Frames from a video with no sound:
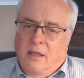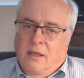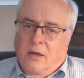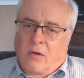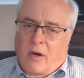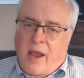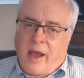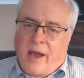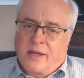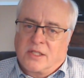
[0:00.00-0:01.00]

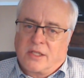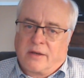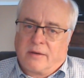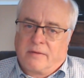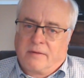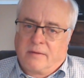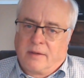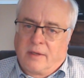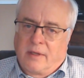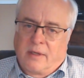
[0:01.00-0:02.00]
grass,
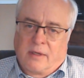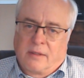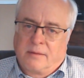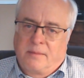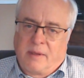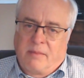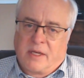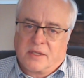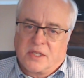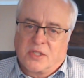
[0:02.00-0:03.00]
you know,
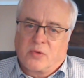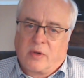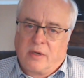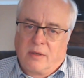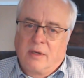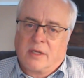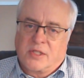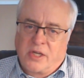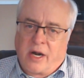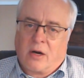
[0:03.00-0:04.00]
because
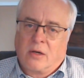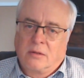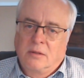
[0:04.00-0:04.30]
it's narrow,